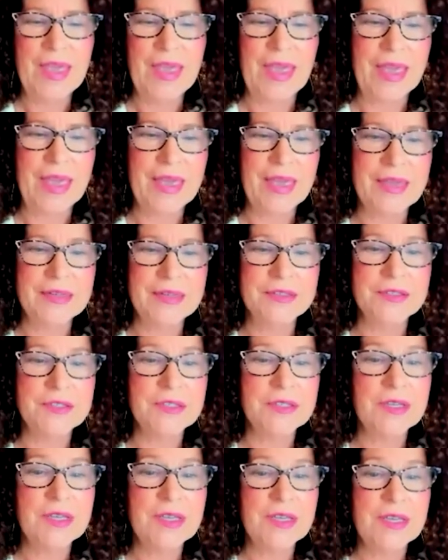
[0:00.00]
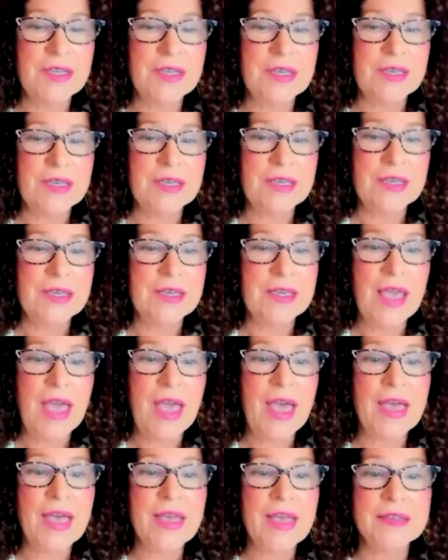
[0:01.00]
And he
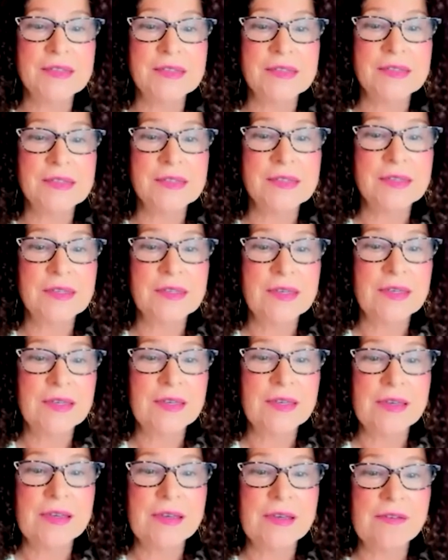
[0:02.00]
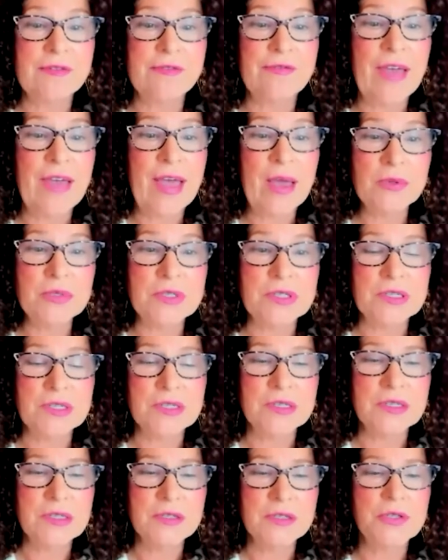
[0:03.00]
has
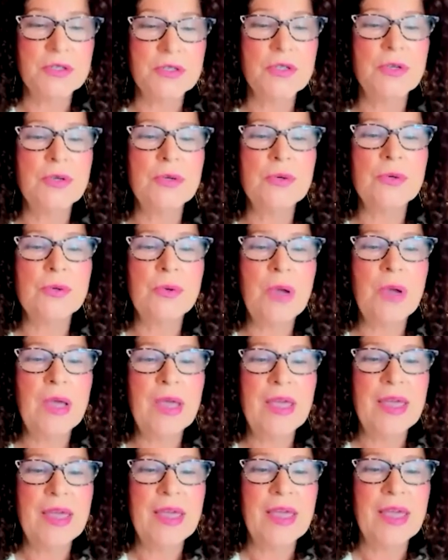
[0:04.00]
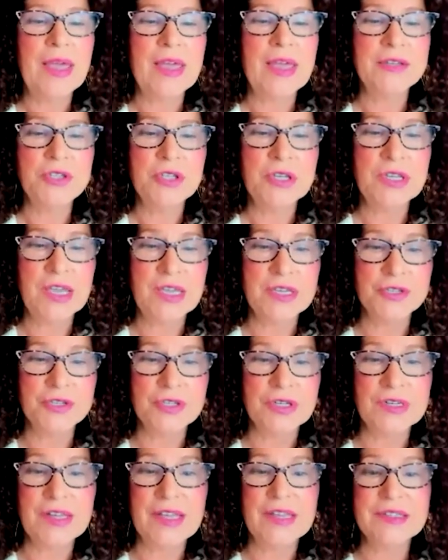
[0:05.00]
founded two
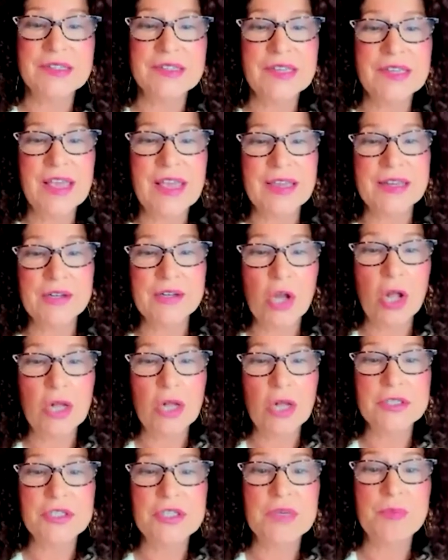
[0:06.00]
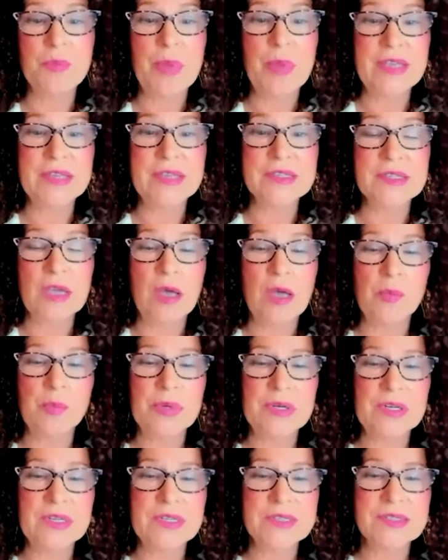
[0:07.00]
education, and technology based
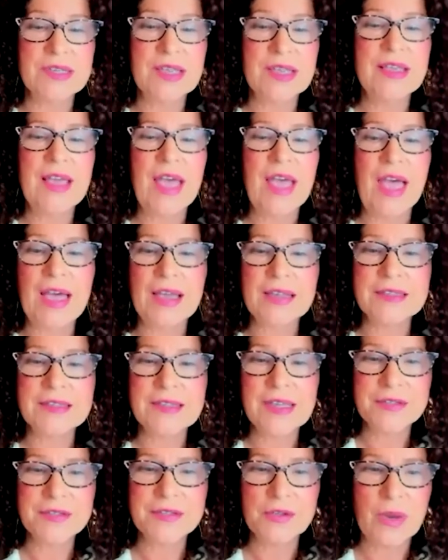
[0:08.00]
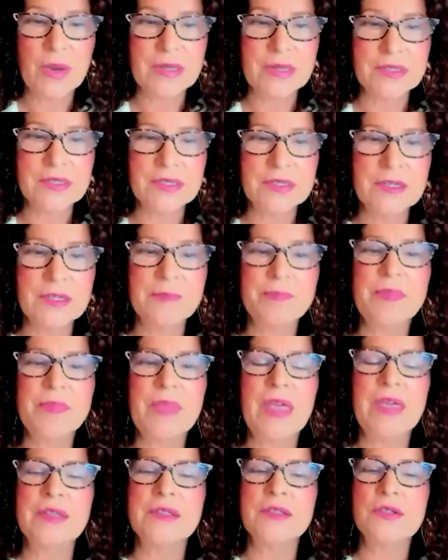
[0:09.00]
companies, access granted,
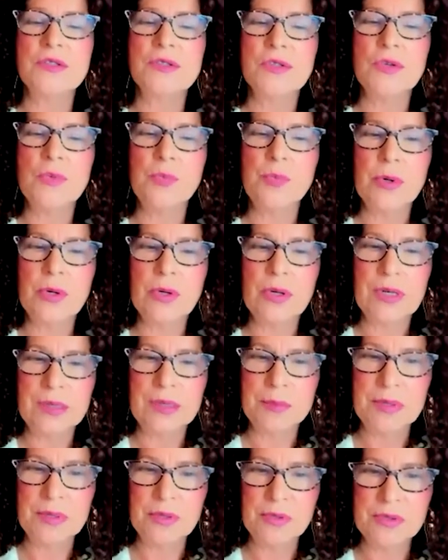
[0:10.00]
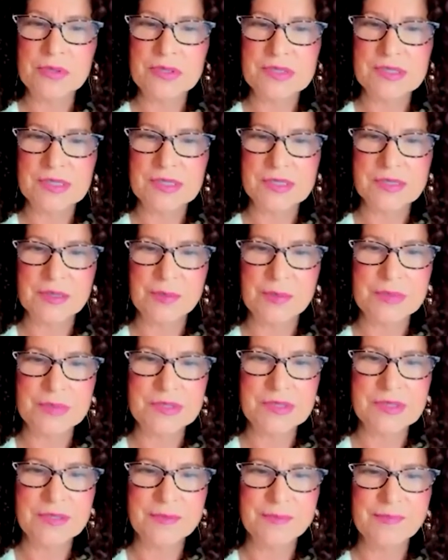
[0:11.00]
and superliminal
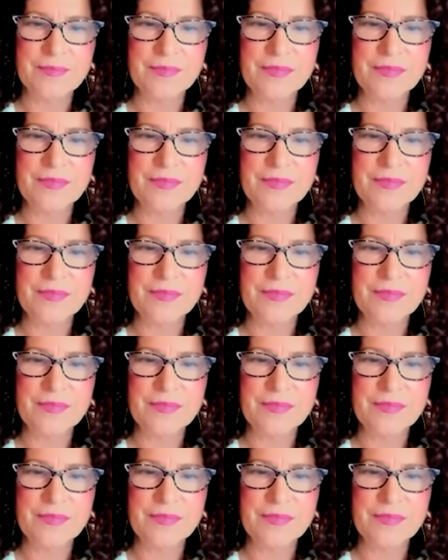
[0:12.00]
systems.